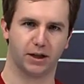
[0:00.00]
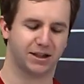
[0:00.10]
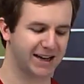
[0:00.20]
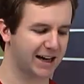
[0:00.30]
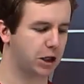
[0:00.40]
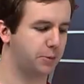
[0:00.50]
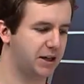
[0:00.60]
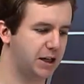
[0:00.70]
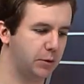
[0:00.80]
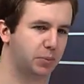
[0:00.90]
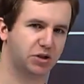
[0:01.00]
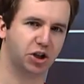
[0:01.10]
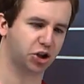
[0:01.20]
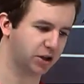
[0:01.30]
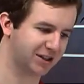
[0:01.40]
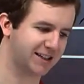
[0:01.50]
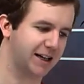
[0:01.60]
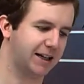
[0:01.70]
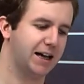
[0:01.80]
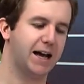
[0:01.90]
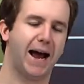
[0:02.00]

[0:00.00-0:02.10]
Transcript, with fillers: He's not going to be in position to take